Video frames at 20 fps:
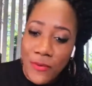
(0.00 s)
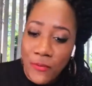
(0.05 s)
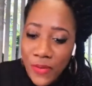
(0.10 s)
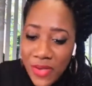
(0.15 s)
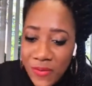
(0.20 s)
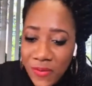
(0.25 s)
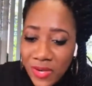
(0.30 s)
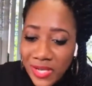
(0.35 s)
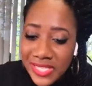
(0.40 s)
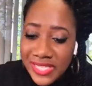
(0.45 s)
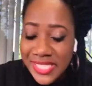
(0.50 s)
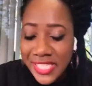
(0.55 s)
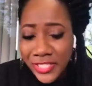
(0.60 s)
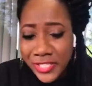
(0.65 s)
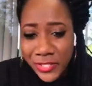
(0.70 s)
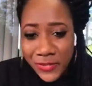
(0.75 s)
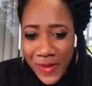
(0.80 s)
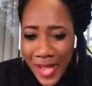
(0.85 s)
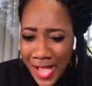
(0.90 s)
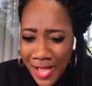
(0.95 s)
And we want to
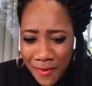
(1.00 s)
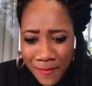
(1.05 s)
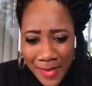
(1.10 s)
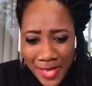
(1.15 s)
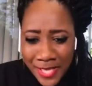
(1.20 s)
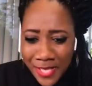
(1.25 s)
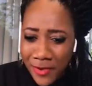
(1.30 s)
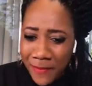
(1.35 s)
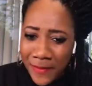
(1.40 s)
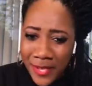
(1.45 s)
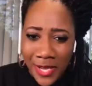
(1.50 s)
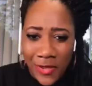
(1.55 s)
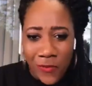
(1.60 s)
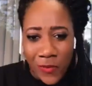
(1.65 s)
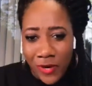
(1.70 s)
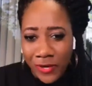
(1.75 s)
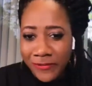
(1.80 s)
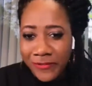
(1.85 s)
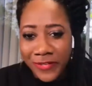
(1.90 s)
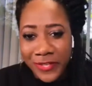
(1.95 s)
teach you how to make your
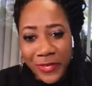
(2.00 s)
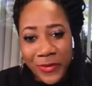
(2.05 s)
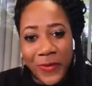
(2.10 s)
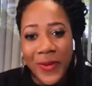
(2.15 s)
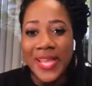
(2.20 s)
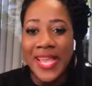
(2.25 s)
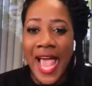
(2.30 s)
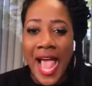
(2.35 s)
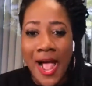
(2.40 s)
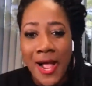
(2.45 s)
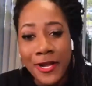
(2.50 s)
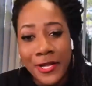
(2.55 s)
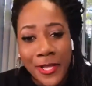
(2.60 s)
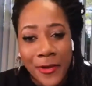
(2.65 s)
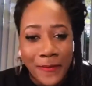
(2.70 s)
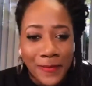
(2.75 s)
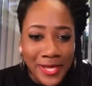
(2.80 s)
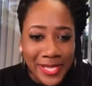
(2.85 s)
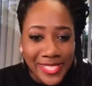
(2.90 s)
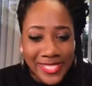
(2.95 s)
money work for you and hire
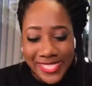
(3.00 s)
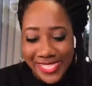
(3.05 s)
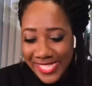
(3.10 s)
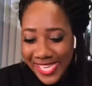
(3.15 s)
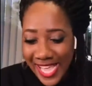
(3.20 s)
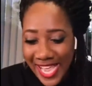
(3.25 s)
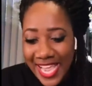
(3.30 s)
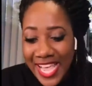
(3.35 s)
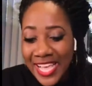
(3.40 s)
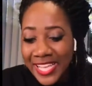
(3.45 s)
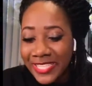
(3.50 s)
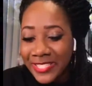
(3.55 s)
your money today.